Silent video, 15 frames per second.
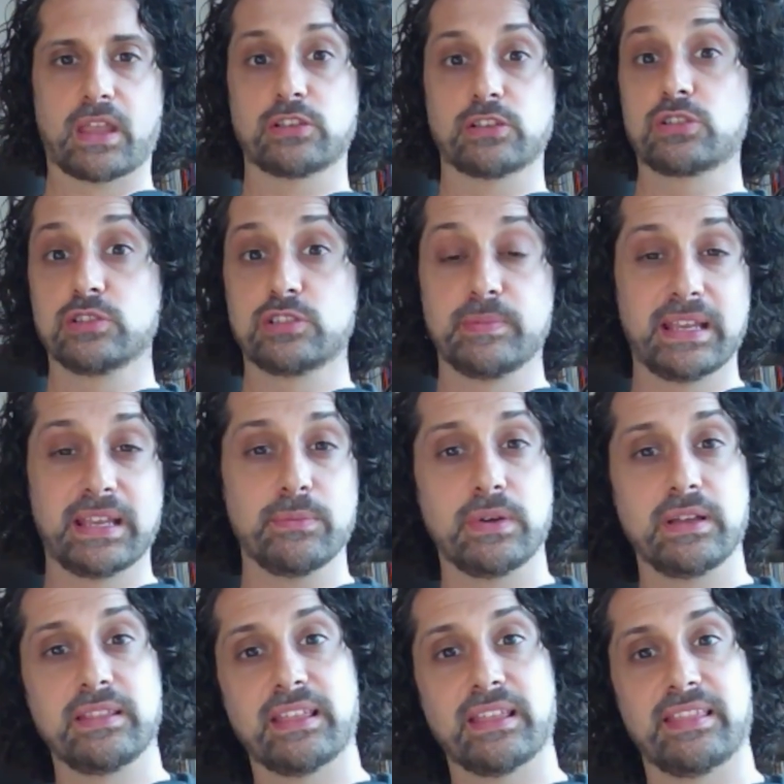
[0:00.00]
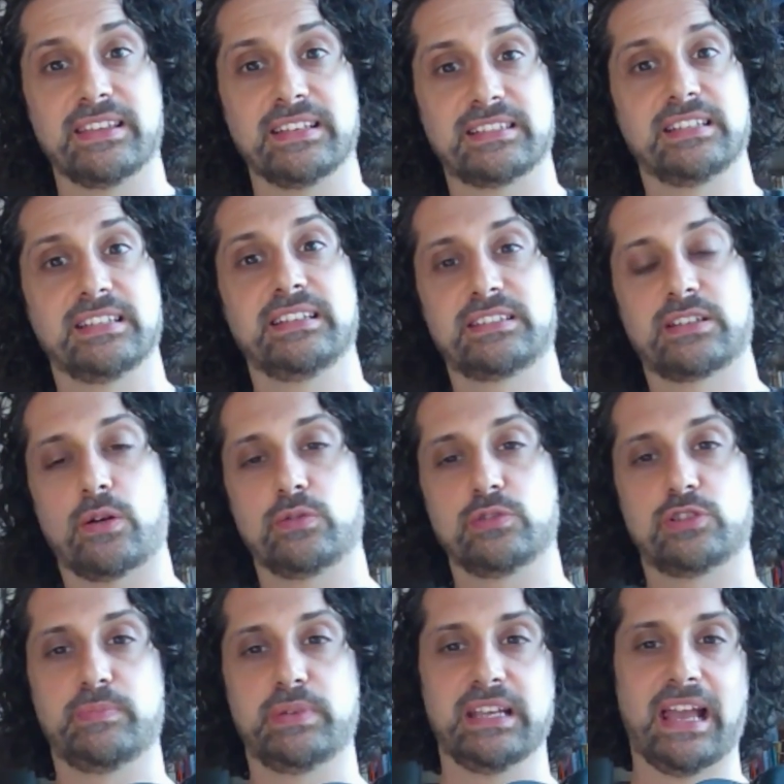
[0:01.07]
So to begin with, this is going
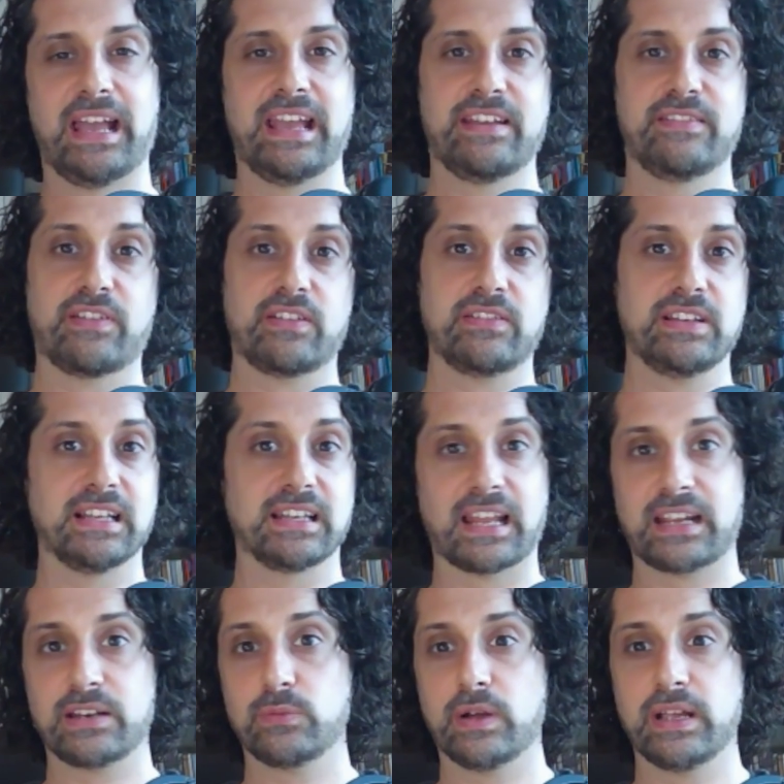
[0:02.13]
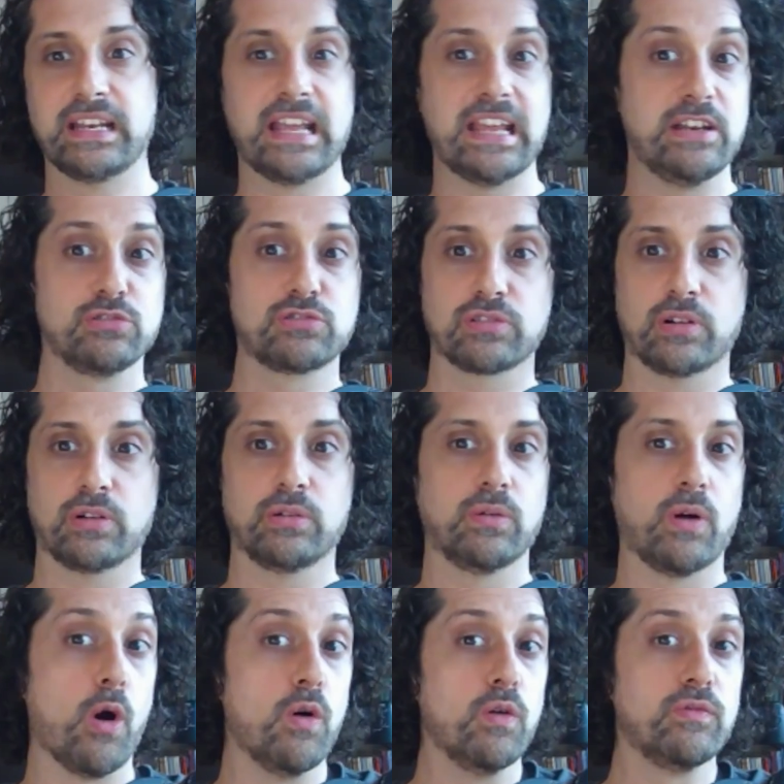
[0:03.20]
to be a very lightweight intro
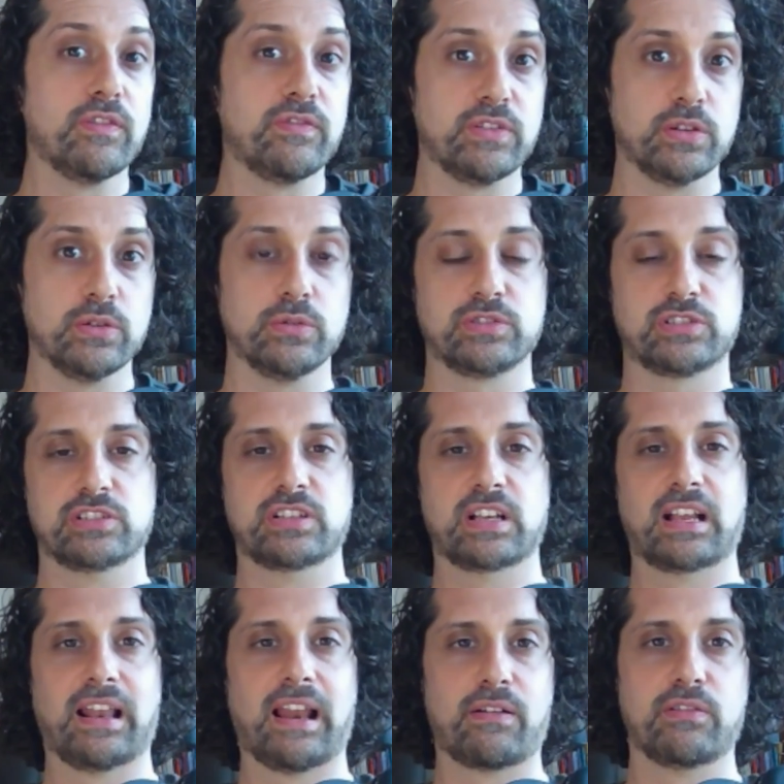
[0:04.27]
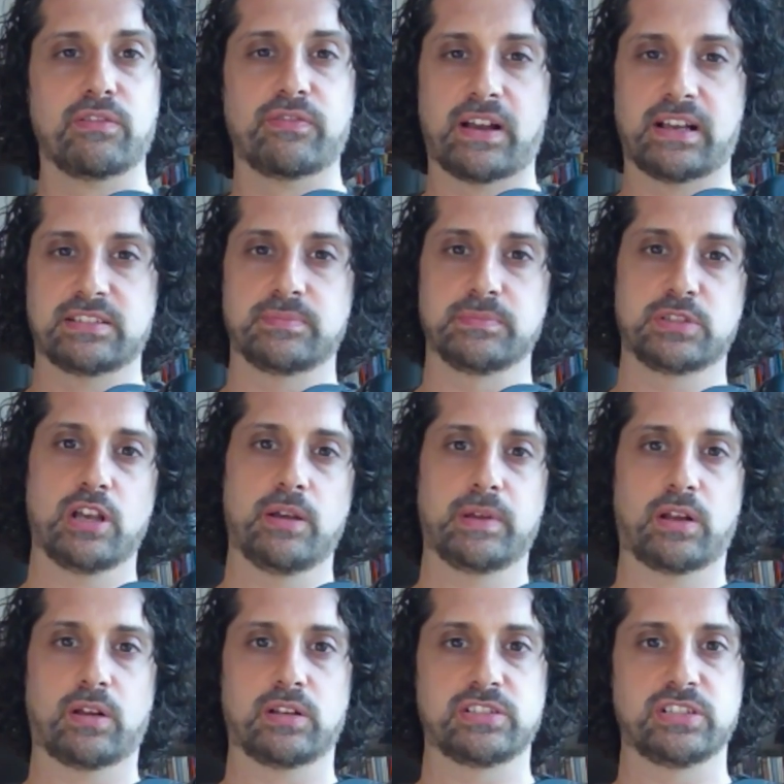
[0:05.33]
overview just to clarify some
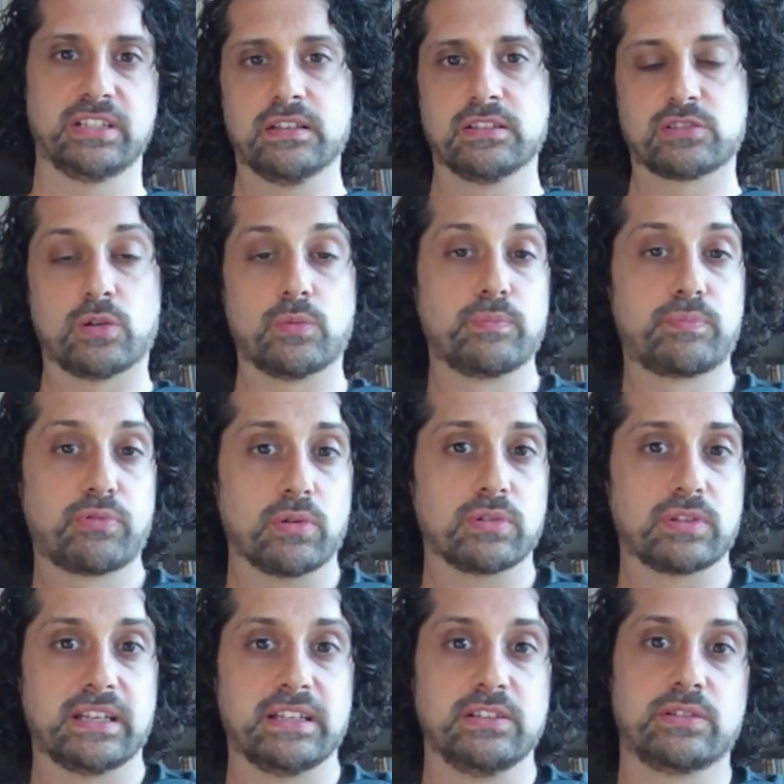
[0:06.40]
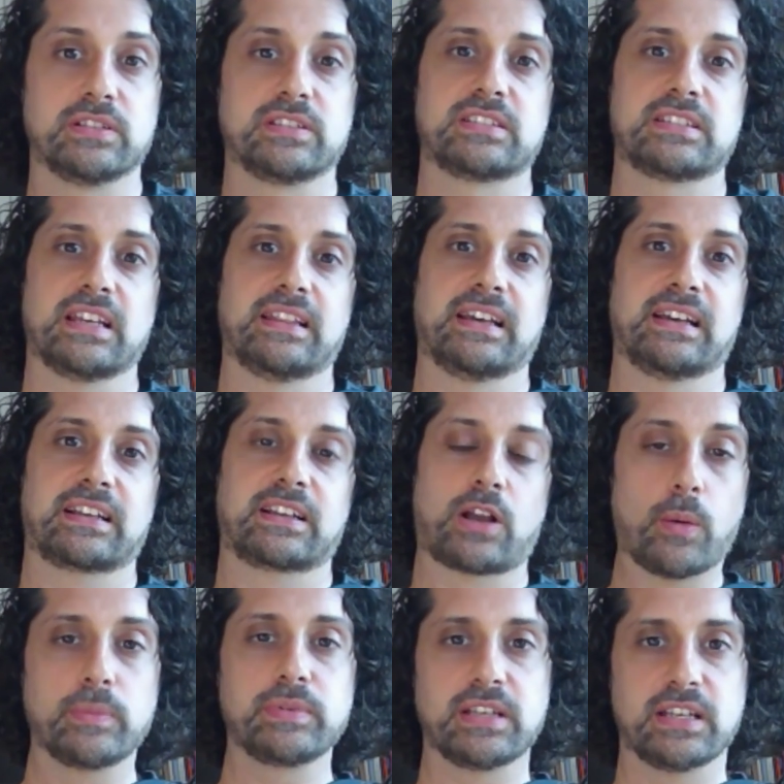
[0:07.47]
terminology. So broadly, you could say that
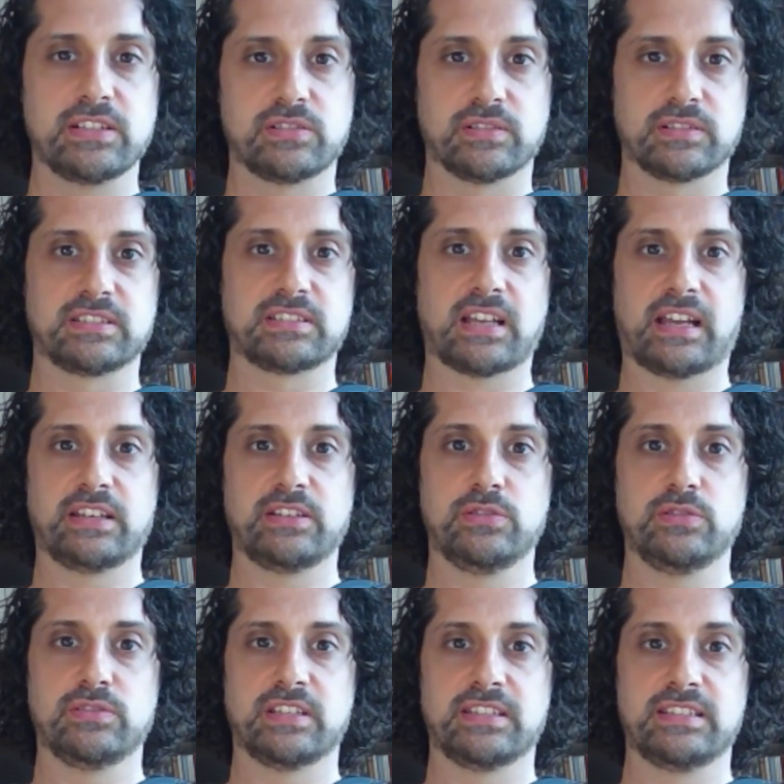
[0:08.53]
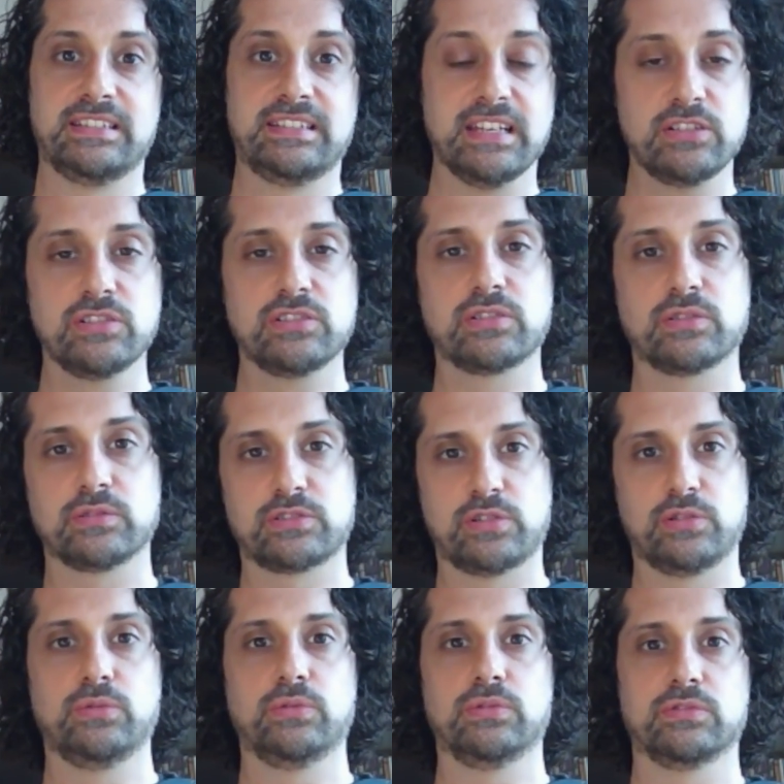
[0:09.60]
computational design uses digital
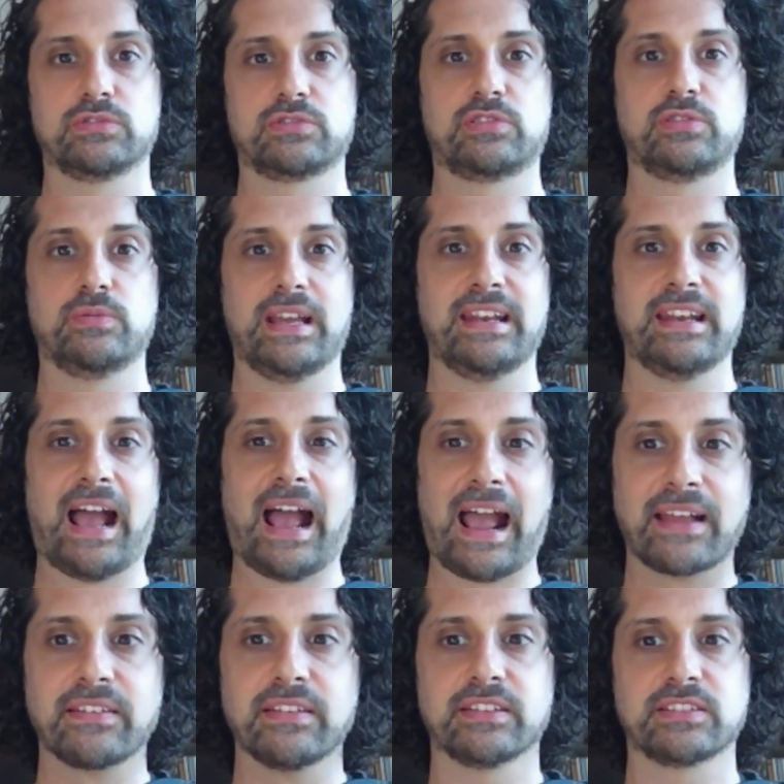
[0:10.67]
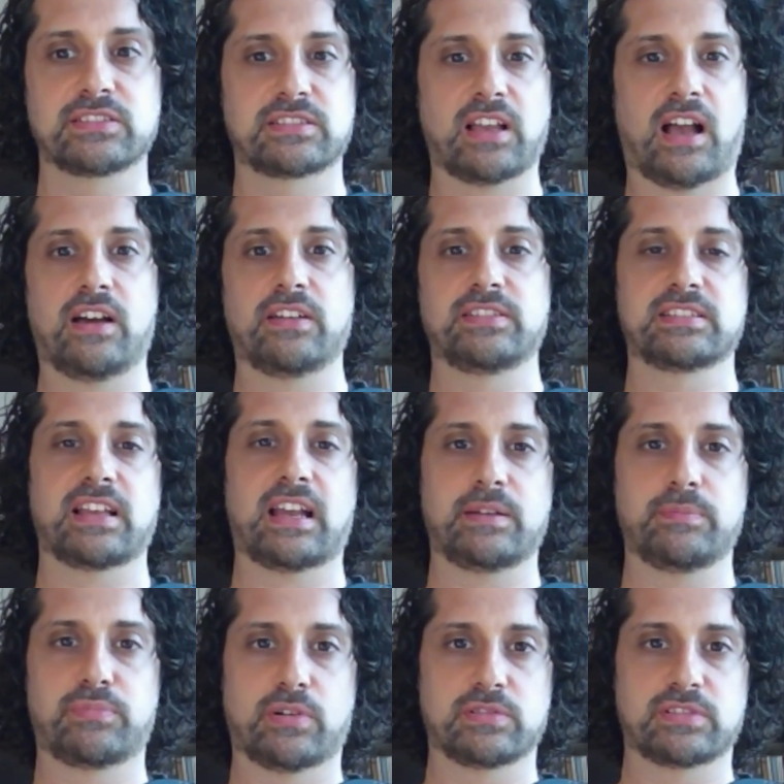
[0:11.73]
tools to enhance our
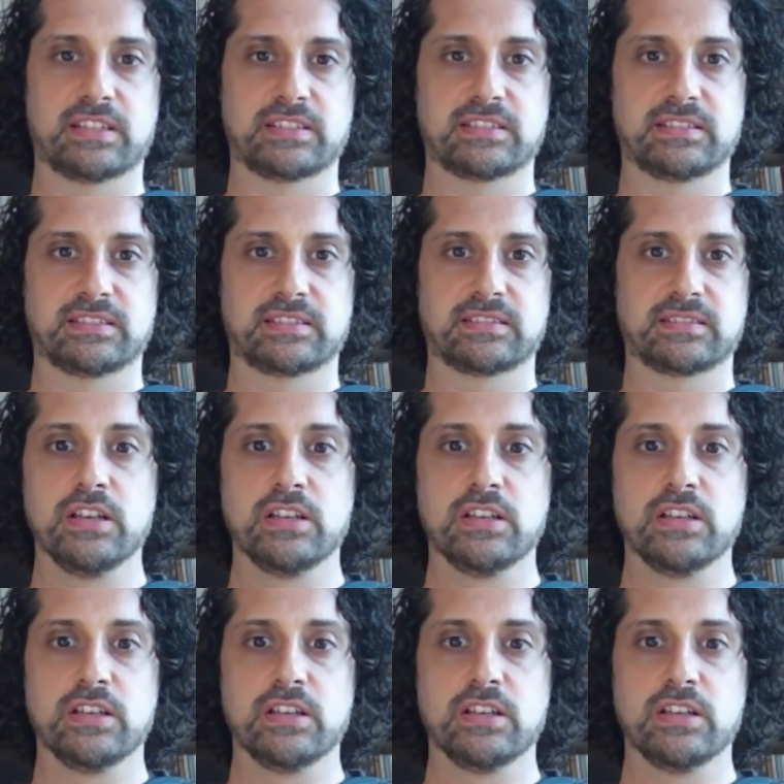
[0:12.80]
design processes.